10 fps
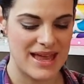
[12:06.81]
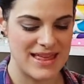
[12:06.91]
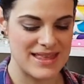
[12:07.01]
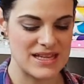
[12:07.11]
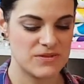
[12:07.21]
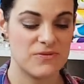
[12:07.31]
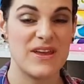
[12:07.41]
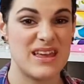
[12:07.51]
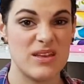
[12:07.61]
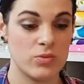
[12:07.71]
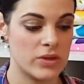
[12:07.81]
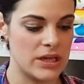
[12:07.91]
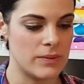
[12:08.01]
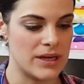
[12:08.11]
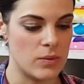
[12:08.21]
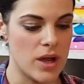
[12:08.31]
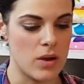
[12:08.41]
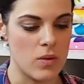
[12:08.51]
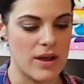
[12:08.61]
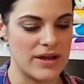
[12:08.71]
and these fit him really, really
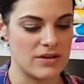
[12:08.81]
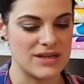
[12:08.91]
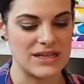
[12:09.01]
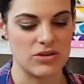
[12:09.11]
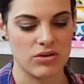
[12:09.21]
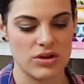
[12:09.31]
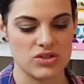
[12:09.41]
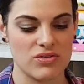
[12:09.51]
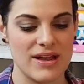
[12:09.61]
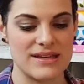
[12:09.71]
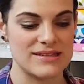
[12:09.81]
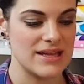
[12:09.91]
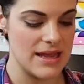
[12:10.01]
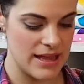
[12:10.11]
well. I don't need the crotch rise.